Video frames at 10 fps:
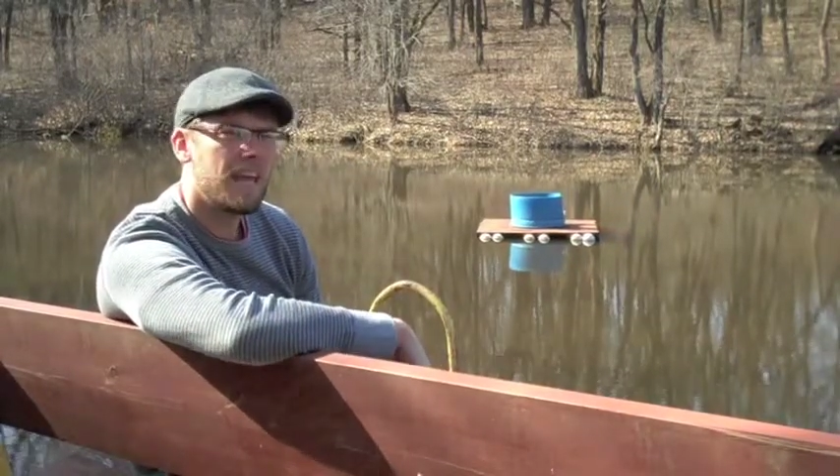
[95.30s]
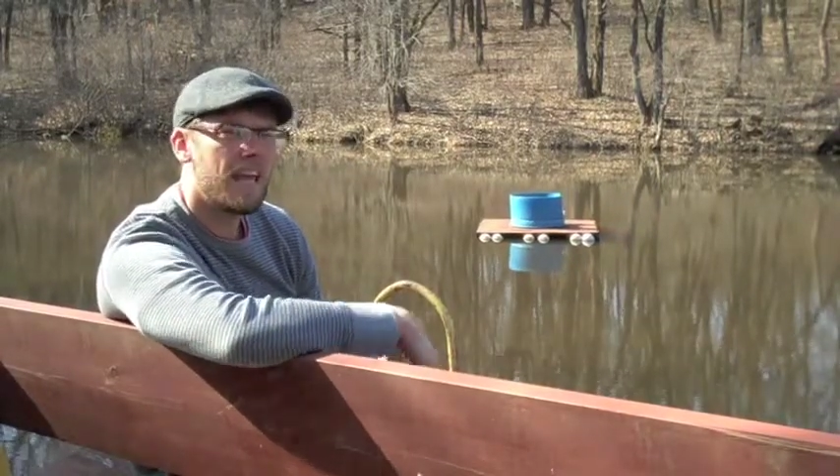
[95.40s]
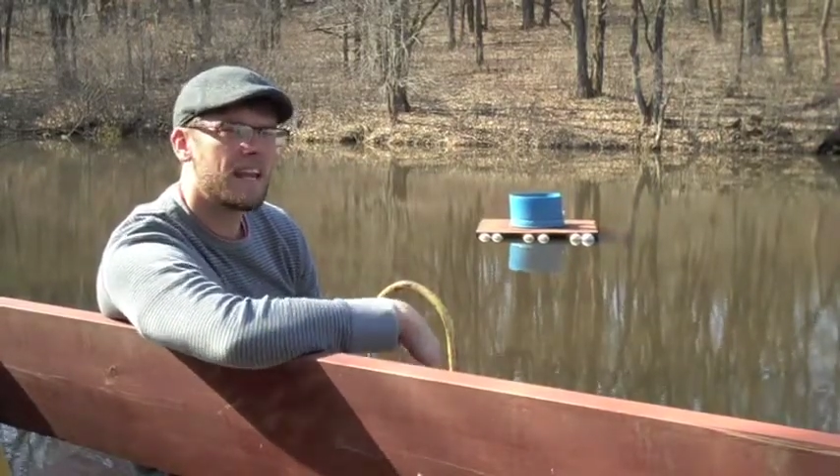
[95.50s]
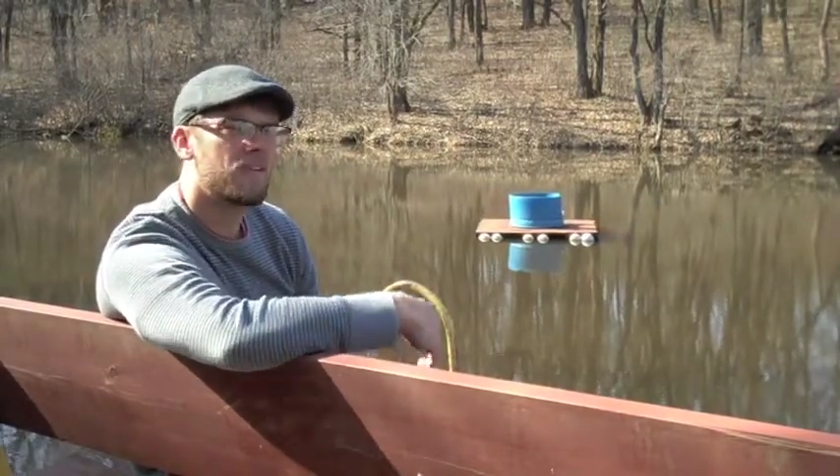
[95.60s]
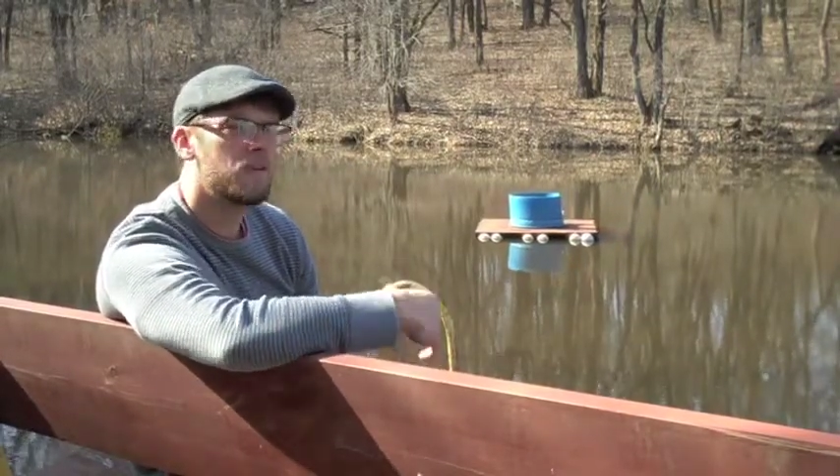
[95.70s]

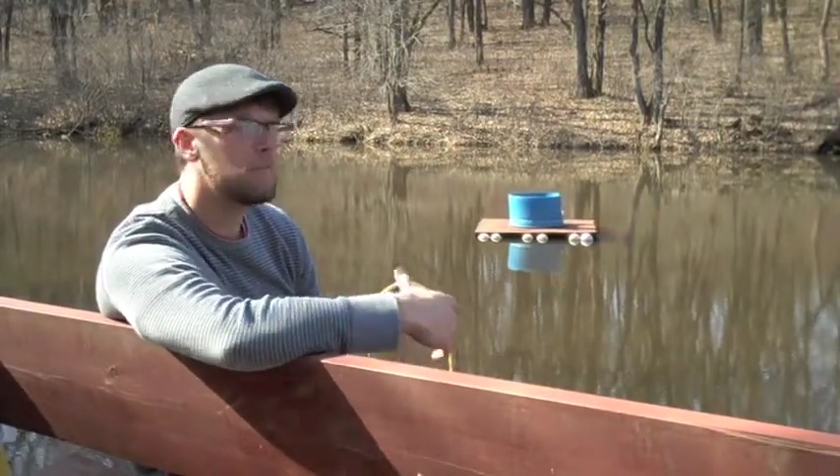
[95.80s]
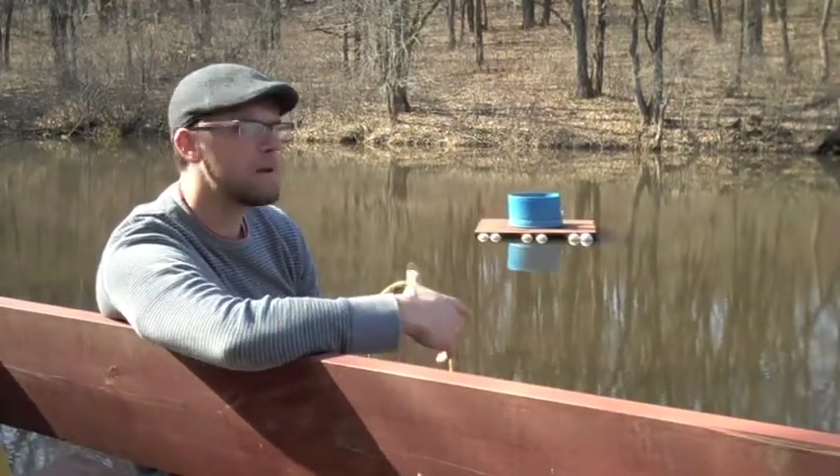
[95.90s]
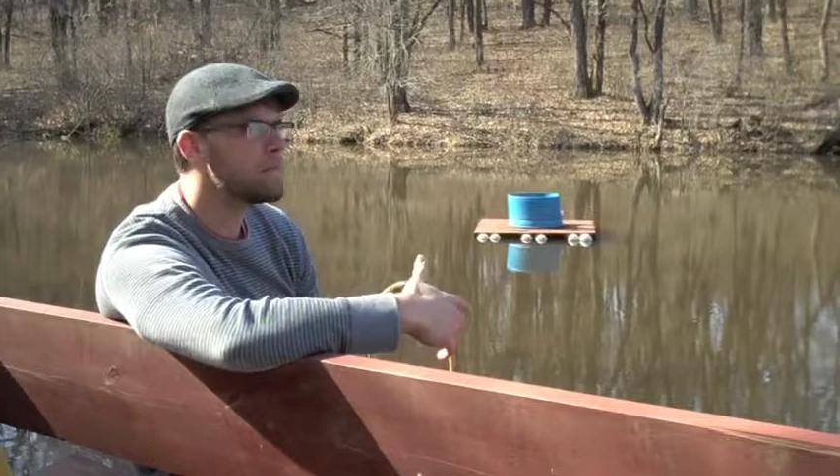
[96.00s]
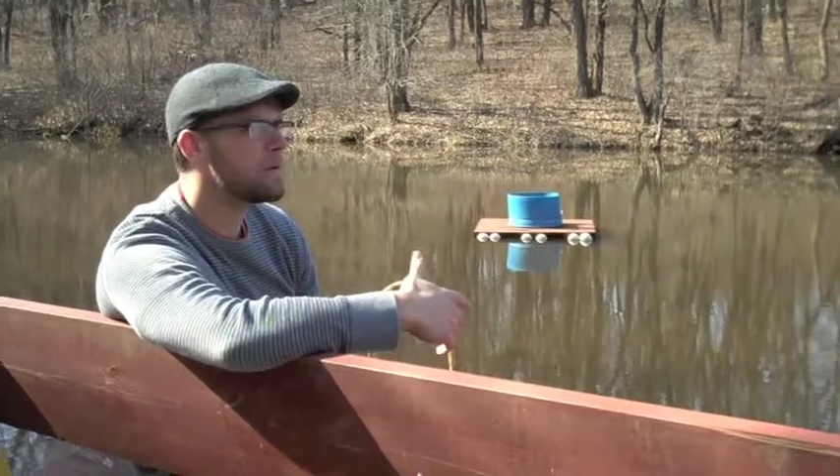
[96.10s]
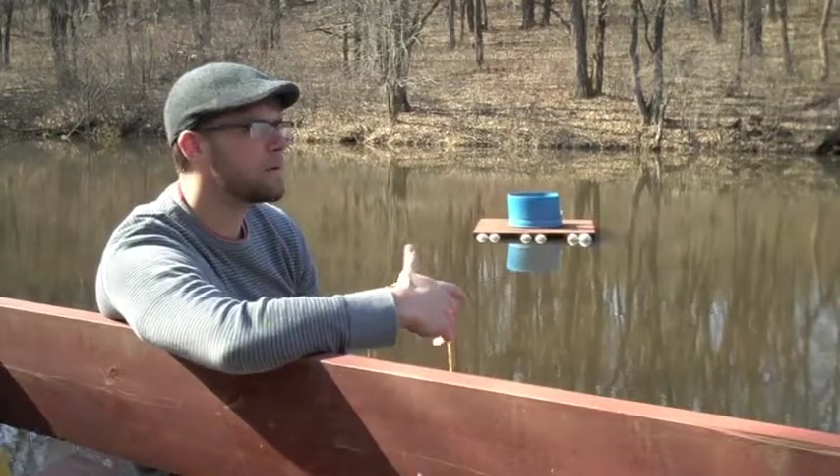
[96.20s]
And I
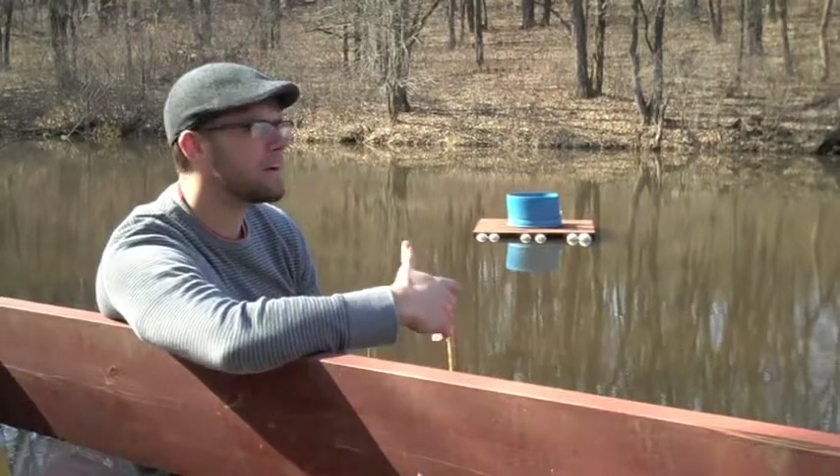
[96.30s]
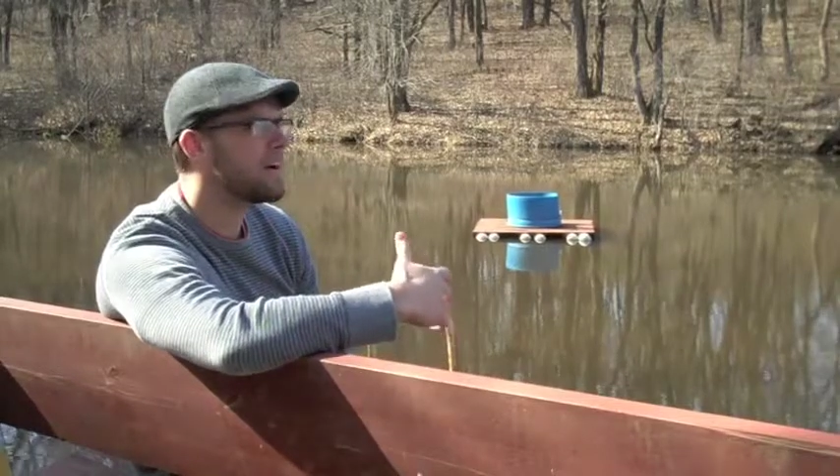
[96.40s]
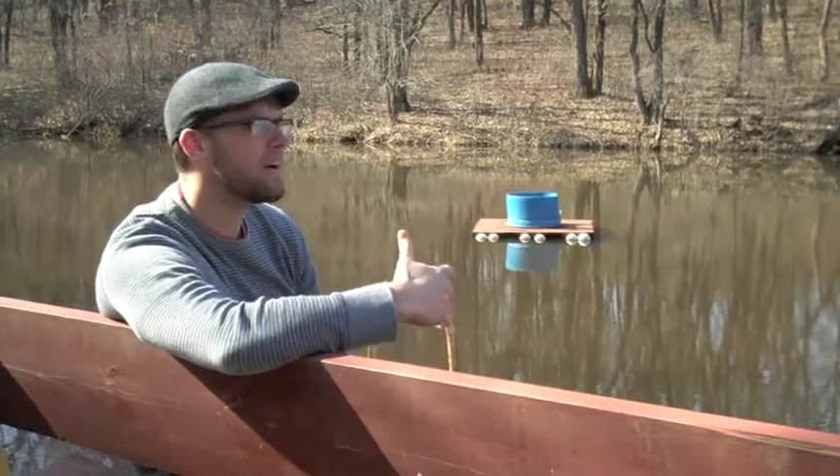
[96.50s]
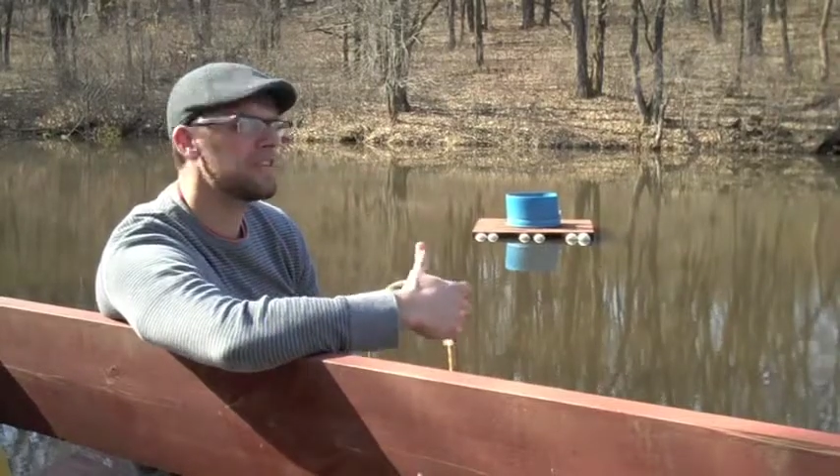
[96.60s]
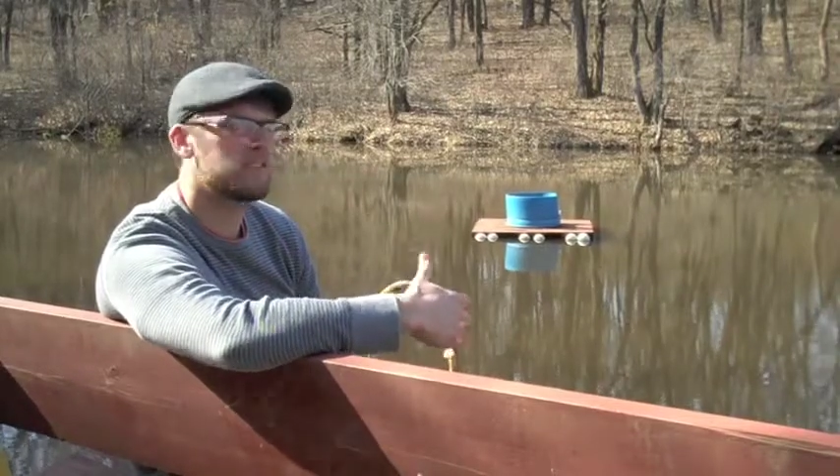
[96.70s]
remember
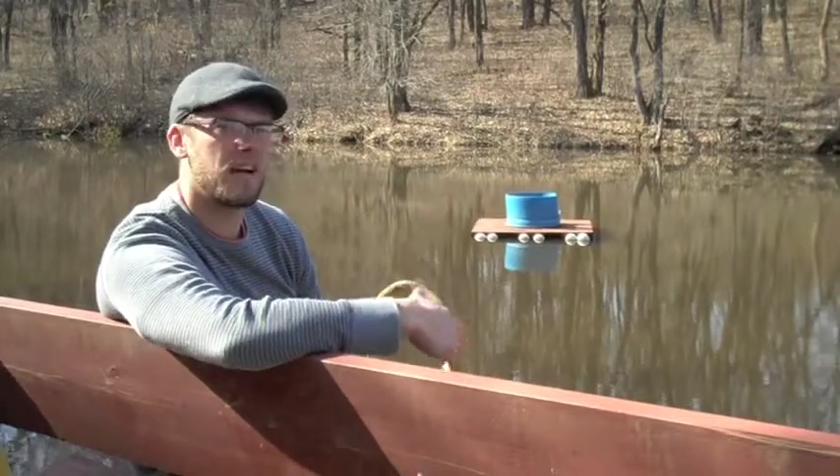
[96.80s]
other